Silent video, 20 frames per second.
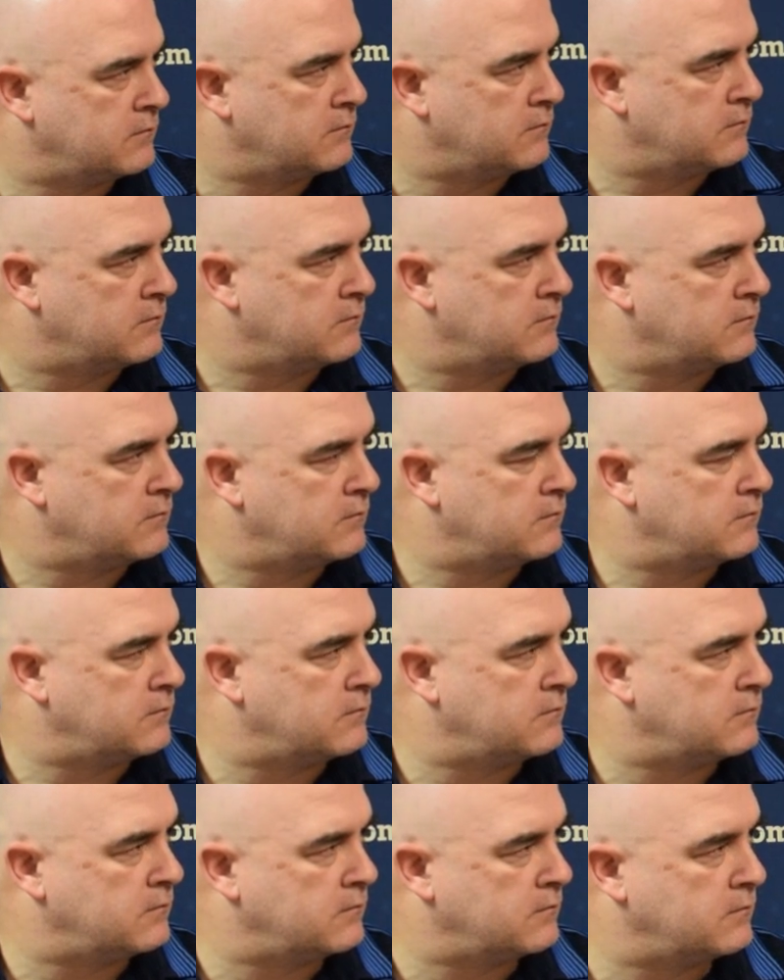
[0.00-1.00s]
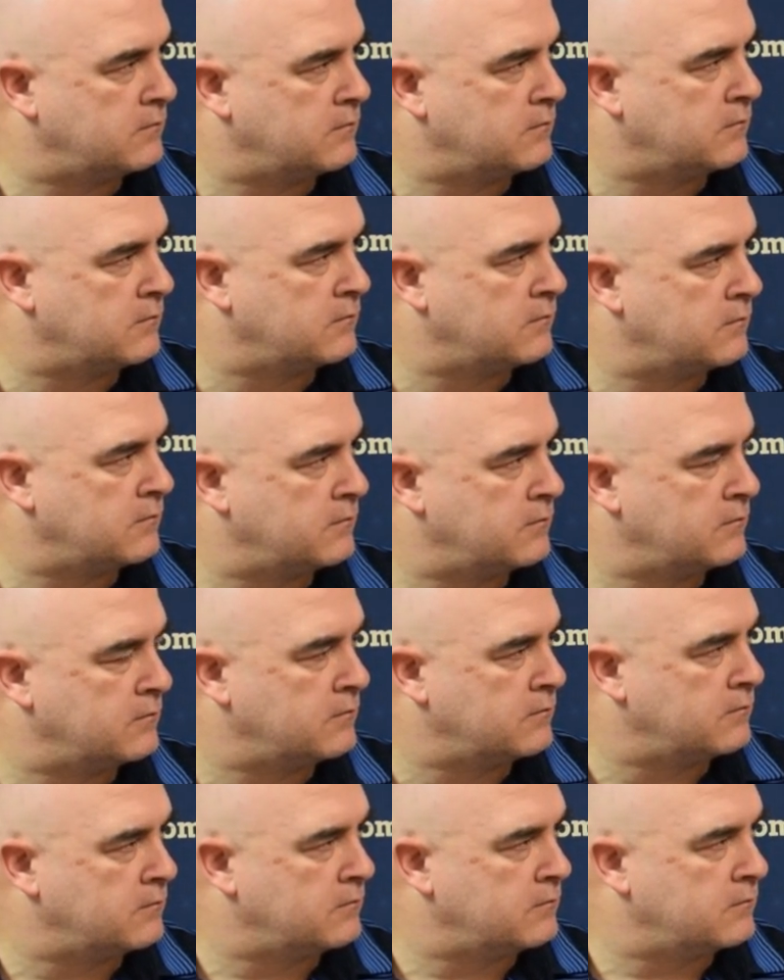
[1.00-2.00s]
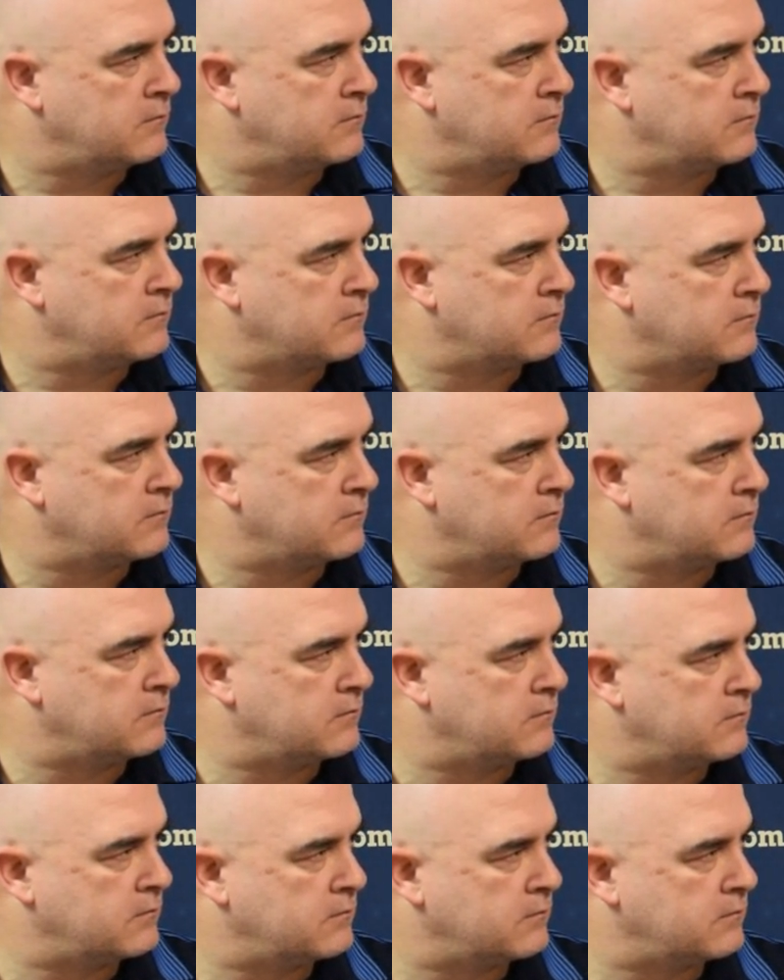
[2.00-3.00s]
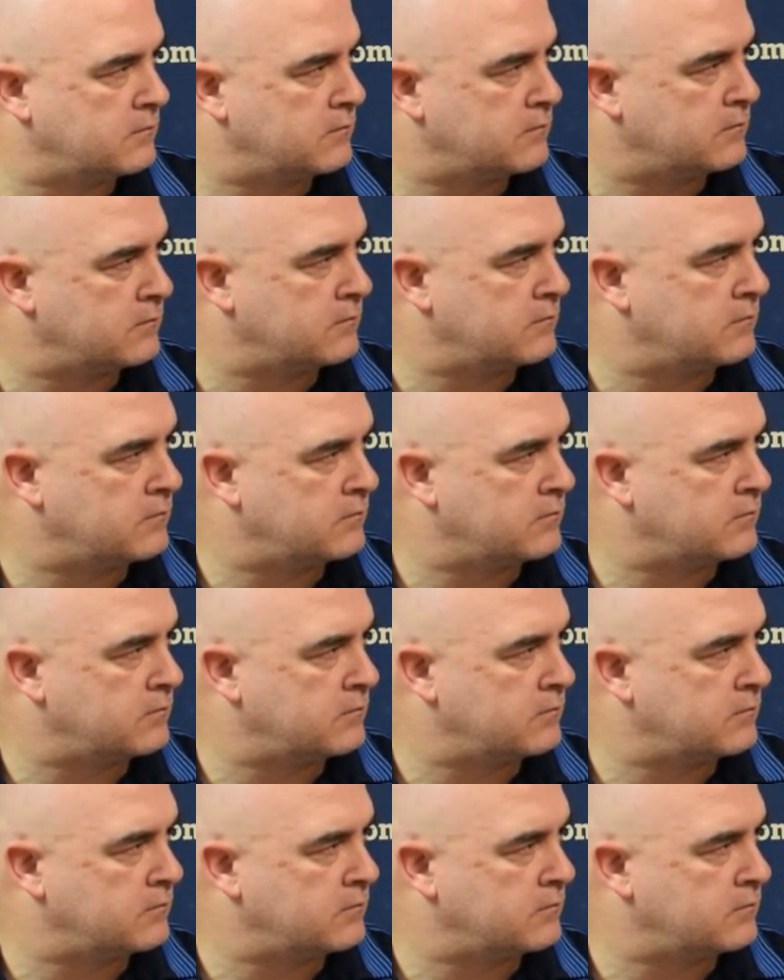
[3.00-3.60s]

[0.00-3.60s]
The person shown says nothing.